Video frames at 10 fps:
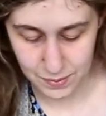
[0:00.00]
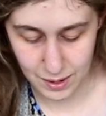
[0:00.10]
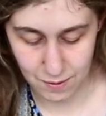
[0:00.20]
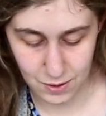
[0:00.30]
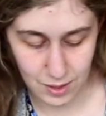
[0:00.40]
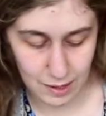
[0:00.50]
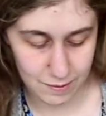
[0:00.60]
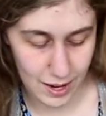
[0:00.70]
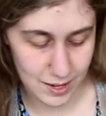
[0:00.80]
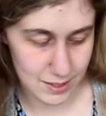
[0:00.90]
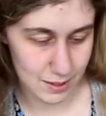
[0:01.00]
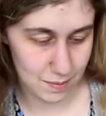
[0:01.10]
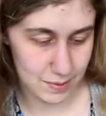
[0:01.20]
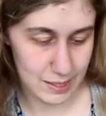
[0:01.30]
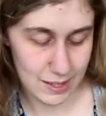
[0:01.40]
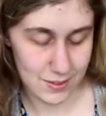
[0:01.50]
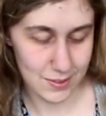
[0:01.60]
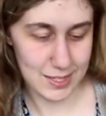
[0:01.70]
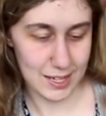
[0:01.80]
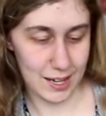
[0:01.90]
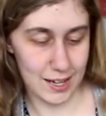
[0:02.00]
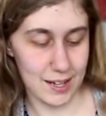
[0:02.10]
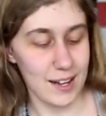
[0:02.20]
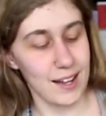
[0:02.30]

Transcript: after they've had some days of sun.